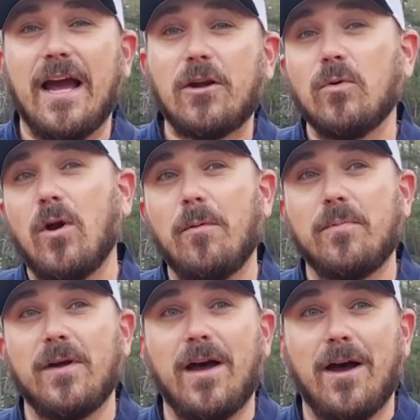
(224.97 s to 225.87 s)
I grew up
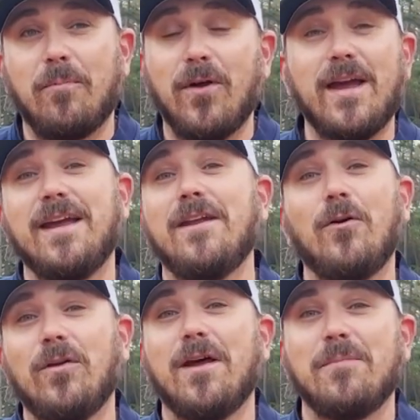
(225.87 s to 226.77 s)
uh, playing in
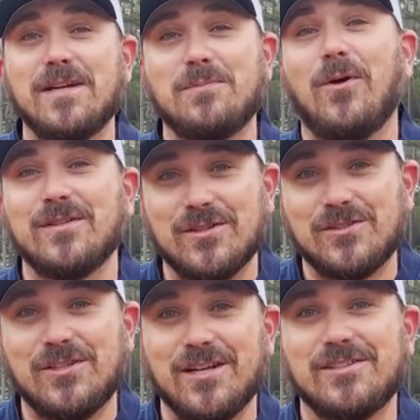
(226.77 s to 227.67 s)
Hilton Head Baseball
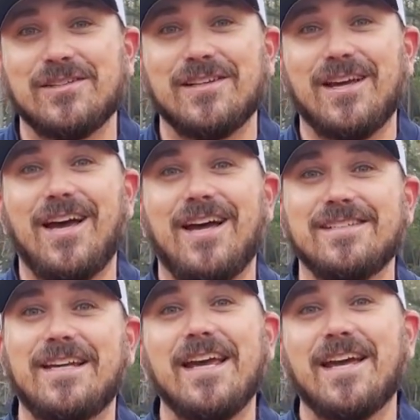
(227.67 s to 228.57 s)
Association
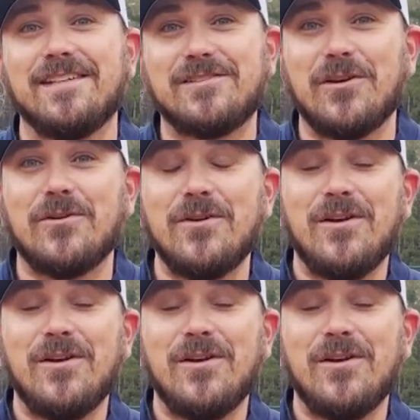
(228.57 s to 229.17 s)
as a kid, so.